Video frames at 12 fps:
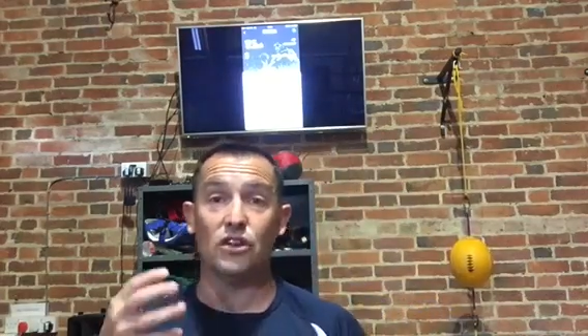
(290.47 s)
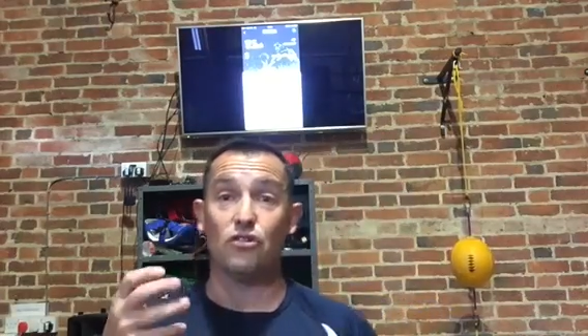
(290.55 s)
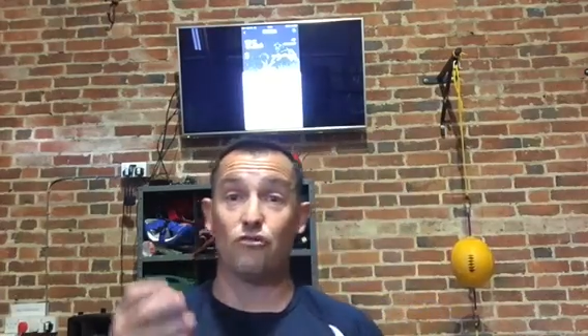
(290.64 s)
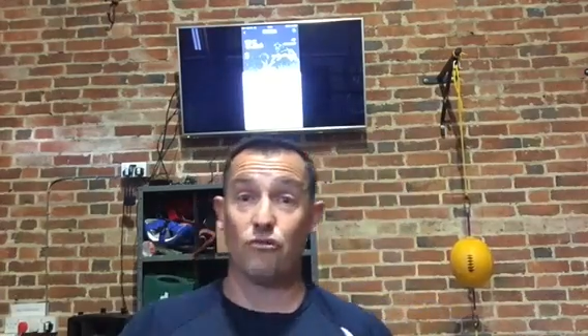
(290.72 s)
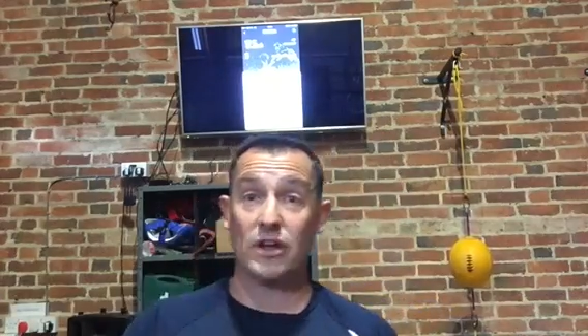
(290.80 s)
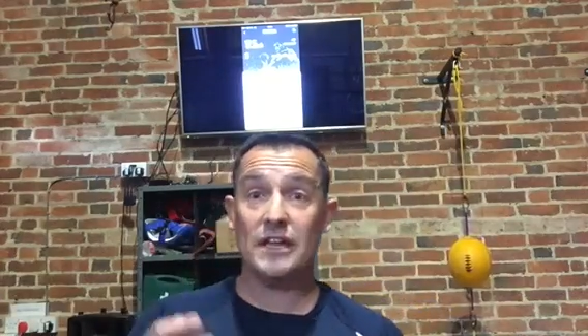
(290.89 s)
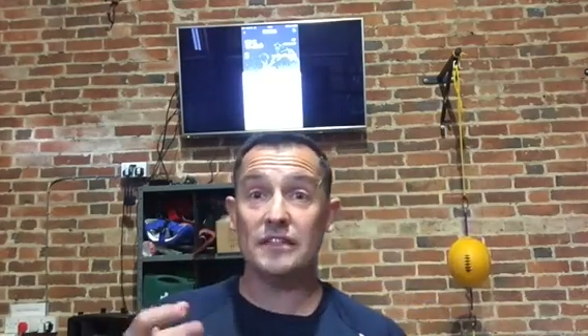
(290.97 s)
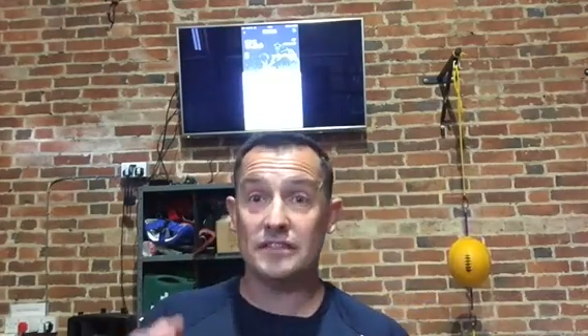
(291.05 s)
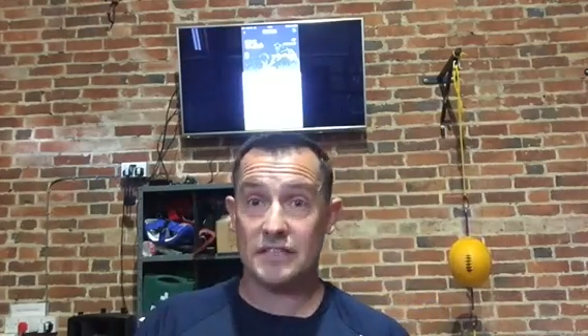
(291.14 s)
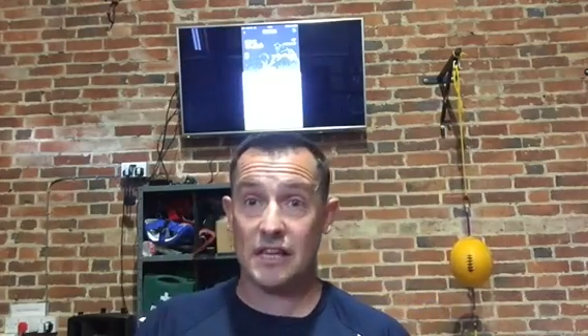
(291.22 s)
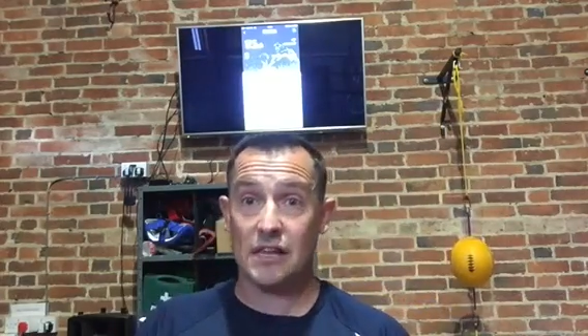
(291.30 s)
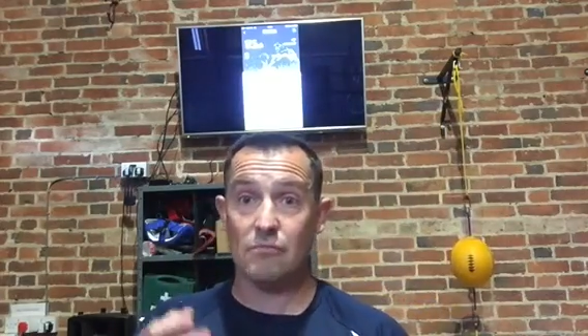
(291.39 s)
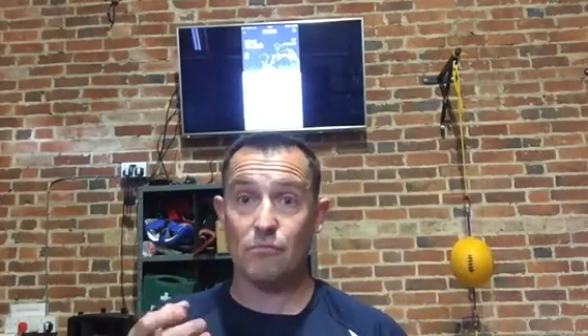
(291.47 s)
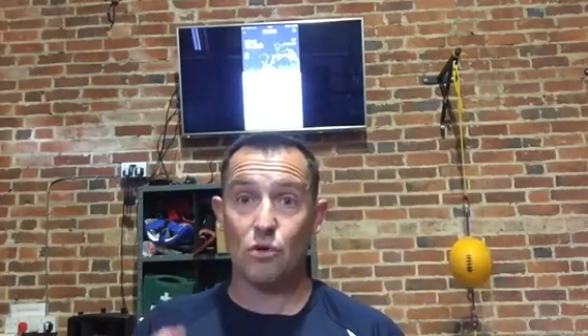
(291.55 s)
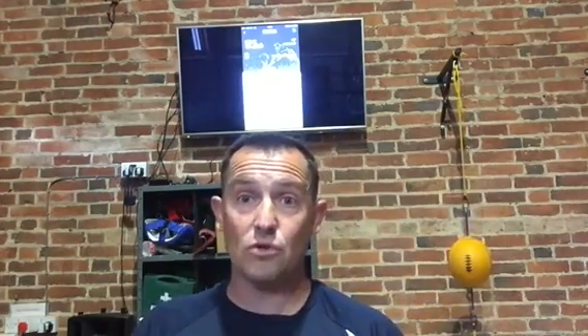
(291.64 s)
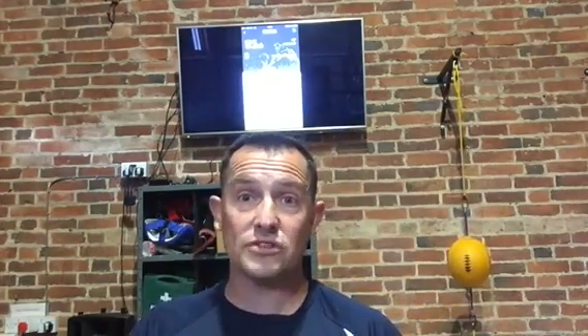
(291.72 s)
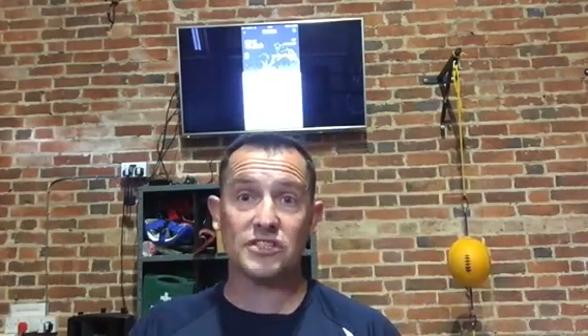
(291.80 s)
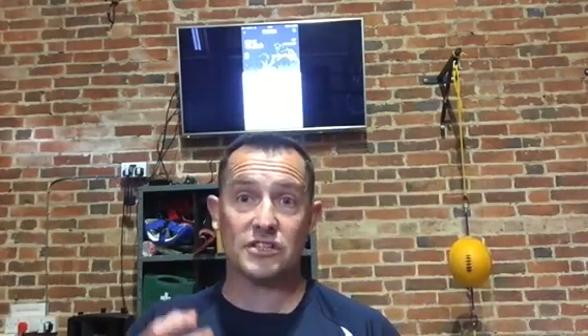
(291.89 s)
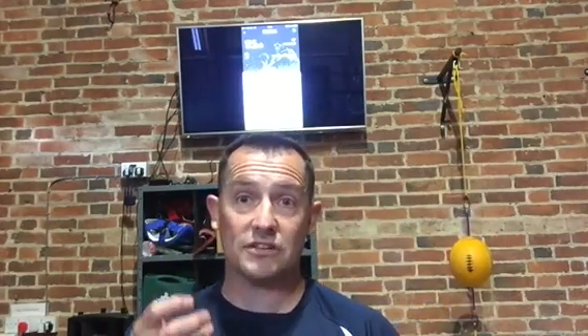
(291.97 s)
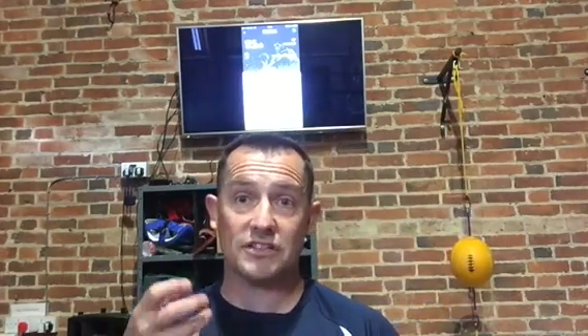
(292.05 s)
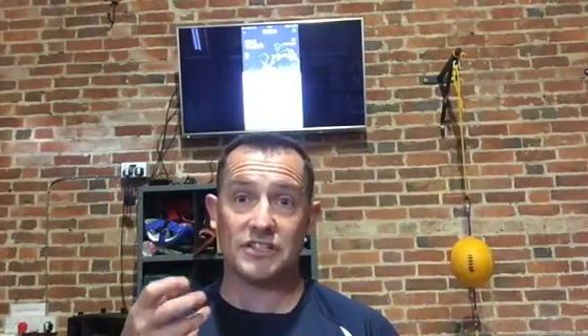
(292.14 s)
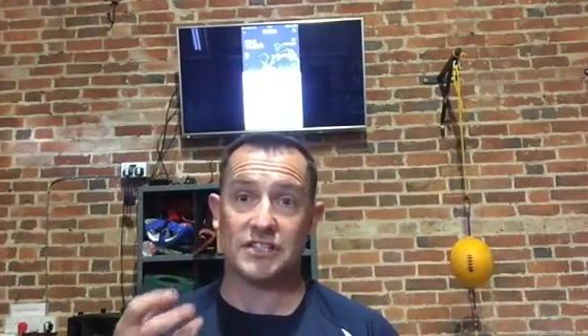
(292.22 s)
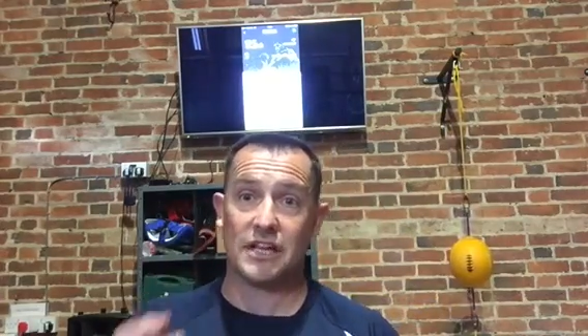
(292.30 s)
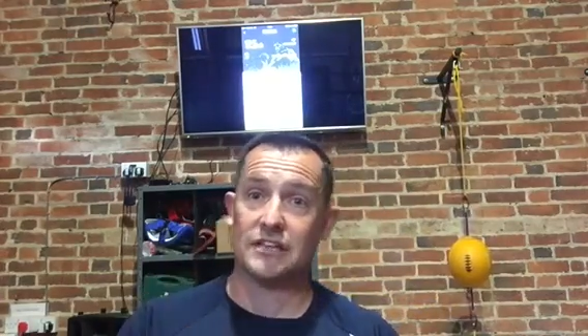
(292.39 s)
a great deal more
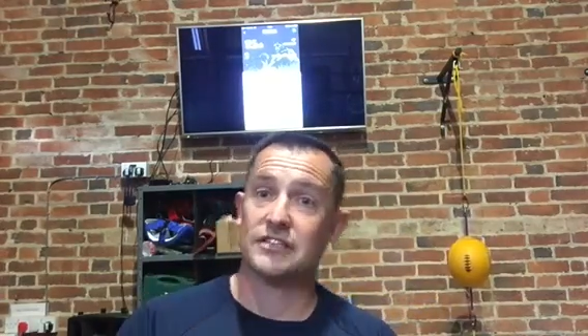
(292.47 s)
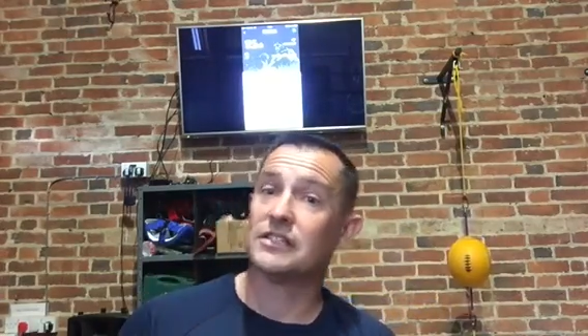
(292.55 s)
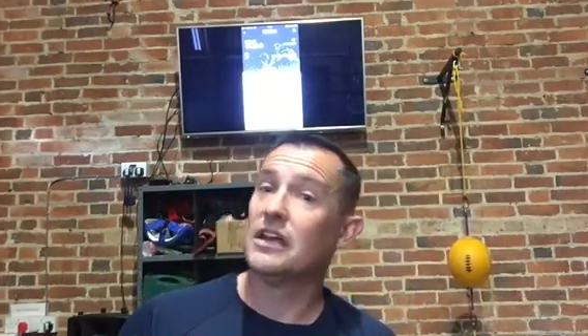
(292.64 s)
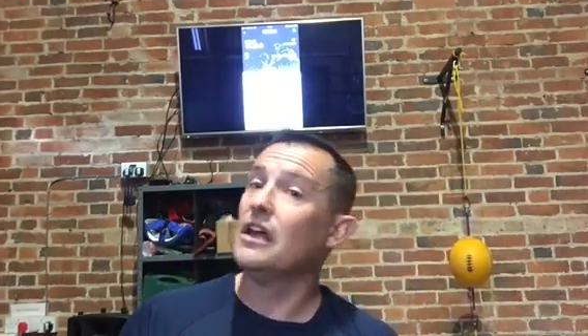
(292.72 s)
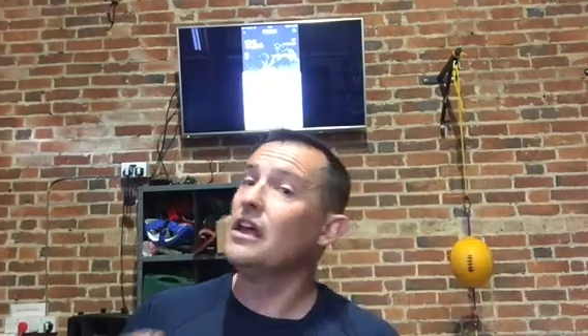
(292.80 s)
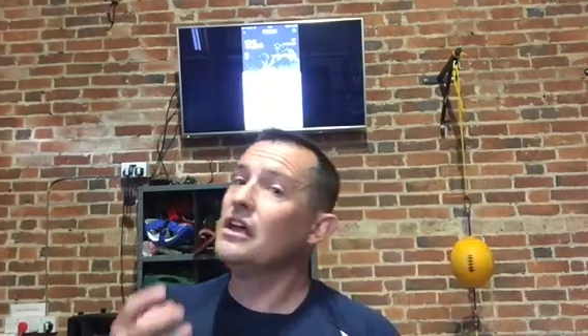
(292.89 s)
success.